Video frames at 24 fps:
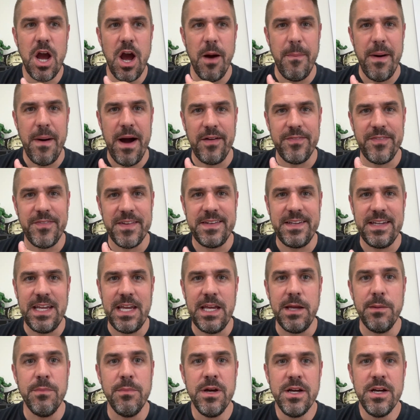about the
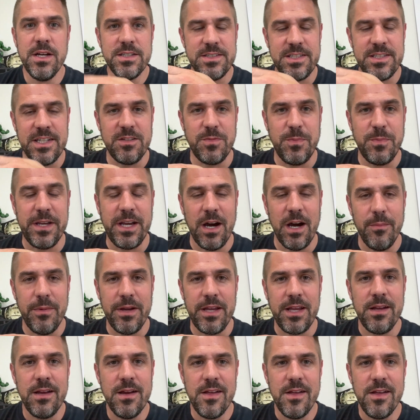team since
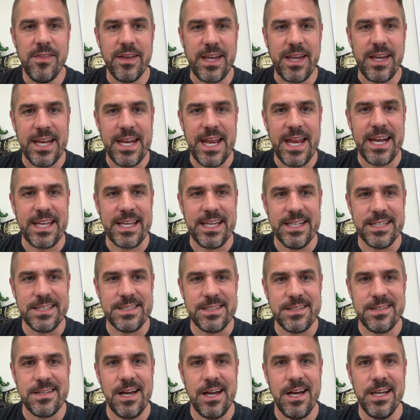becoming the
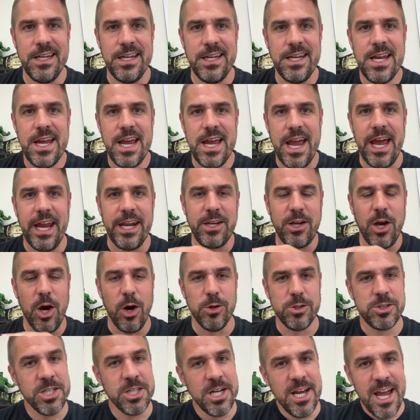Connecticut Sun head
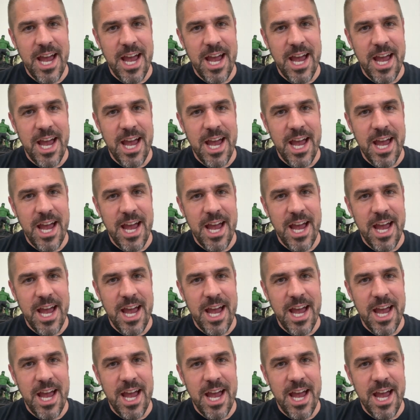coach.